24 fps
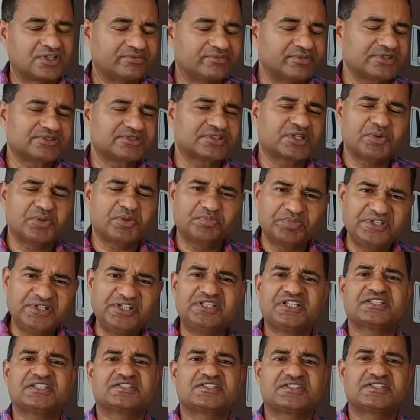It covers the
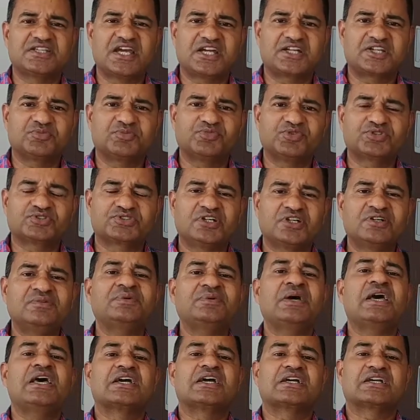complete NCERT books
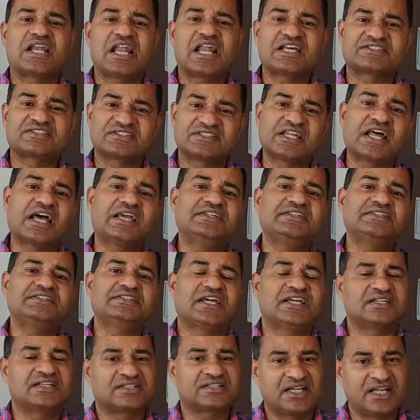of class
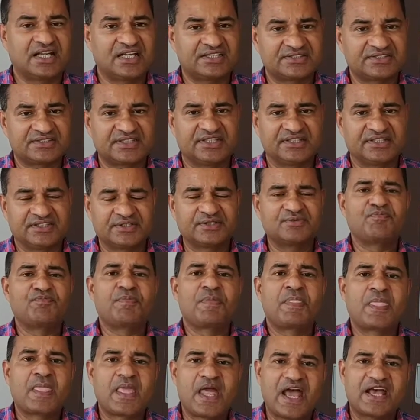9th and class 10th.
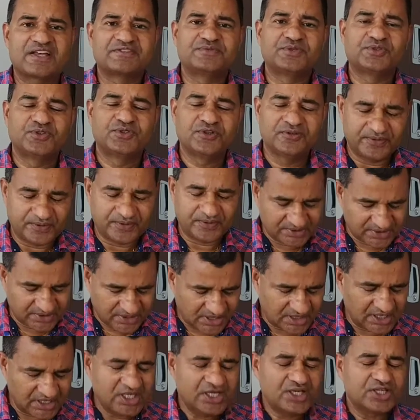As we go for
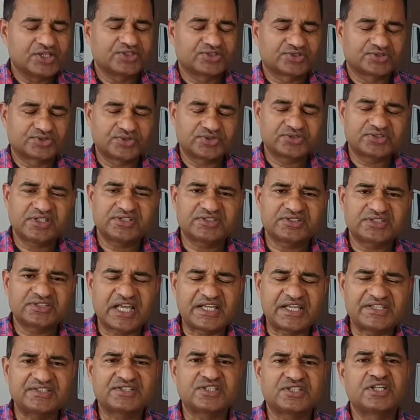the social
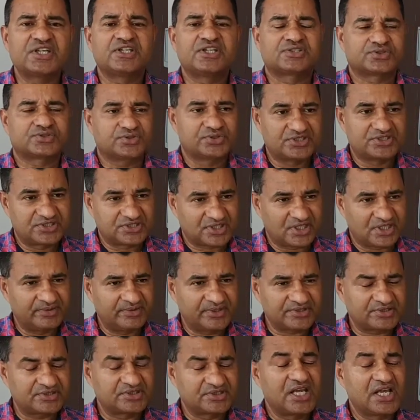science, so it
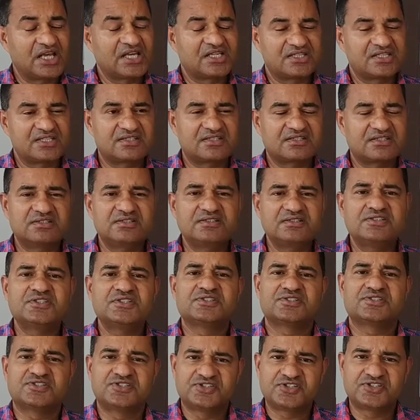covers
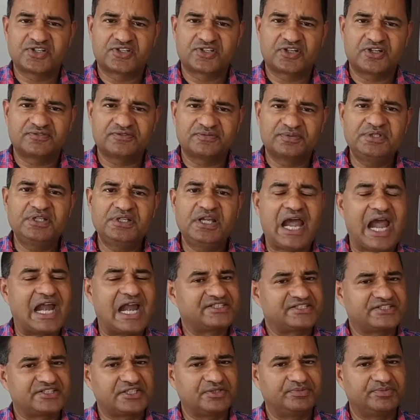history, geography
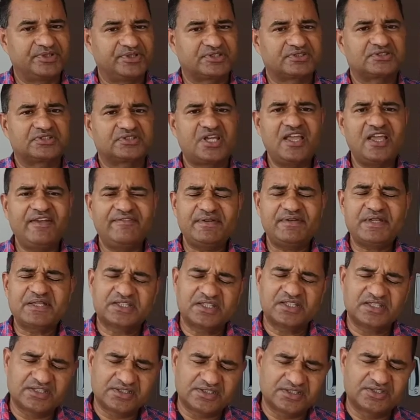and civics.
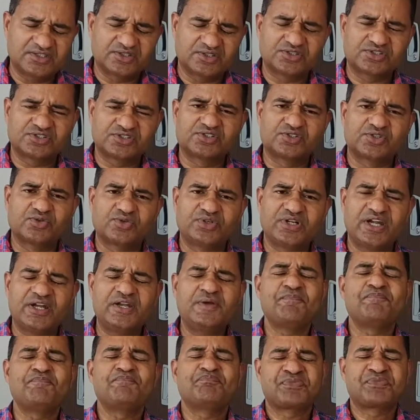Everything is
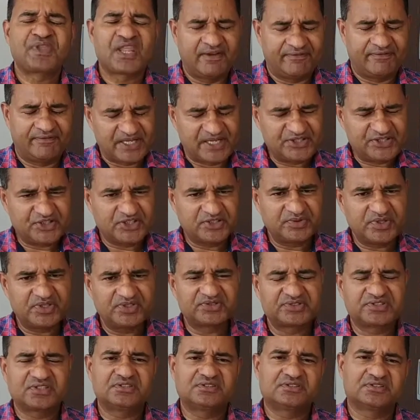included. French
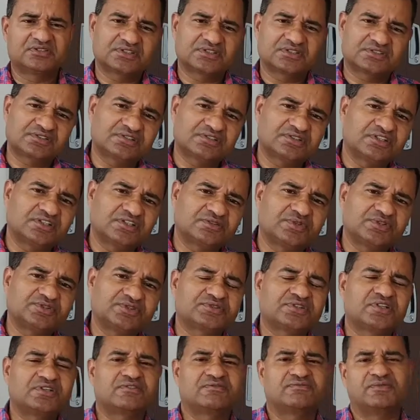Revolution, Industrial
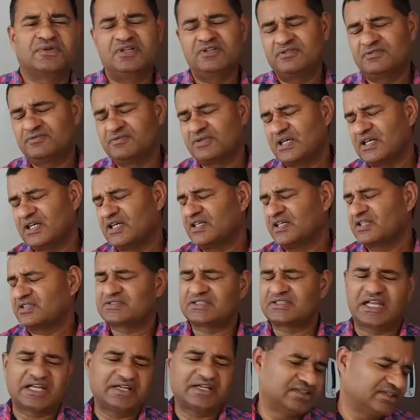Revolution, World
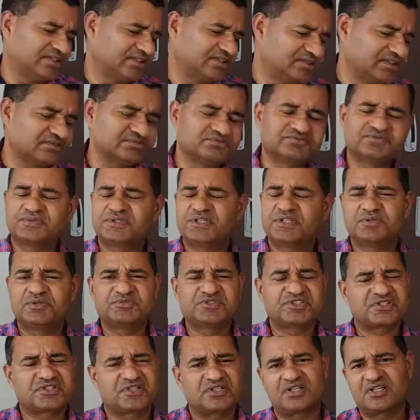Wars and Indian
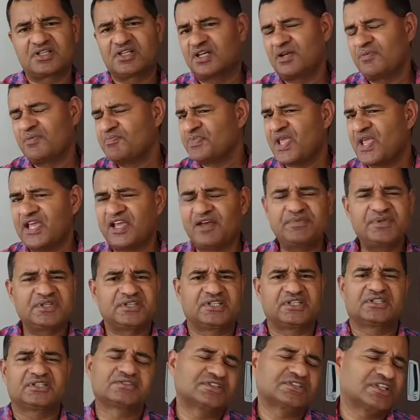freedom struggle,
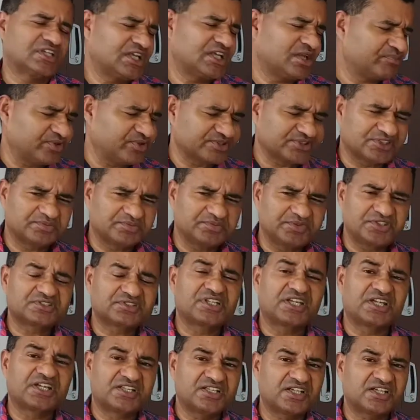everything. Same for
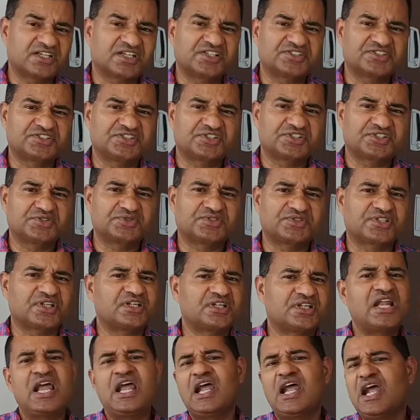civics, the Indian
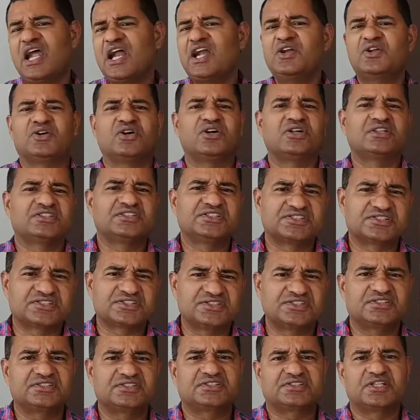Constitution and all
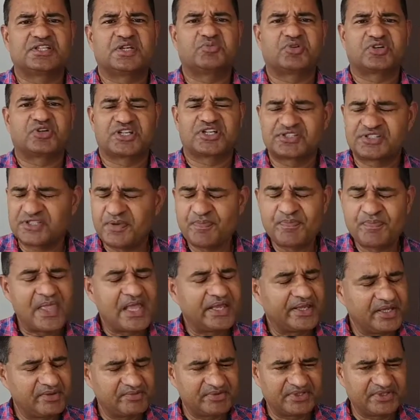these things, democracy,
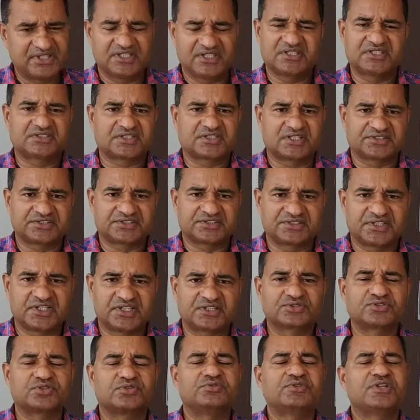everything is
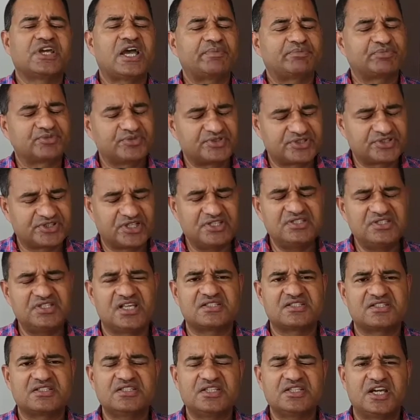considered. So we have to
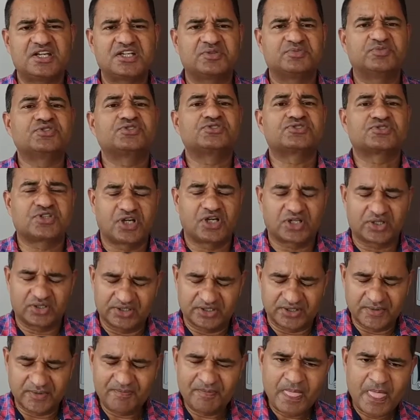study the NCERT books
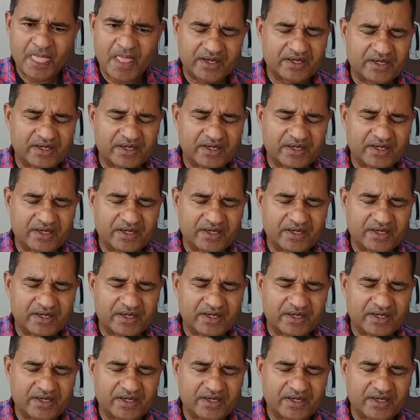thoroughly.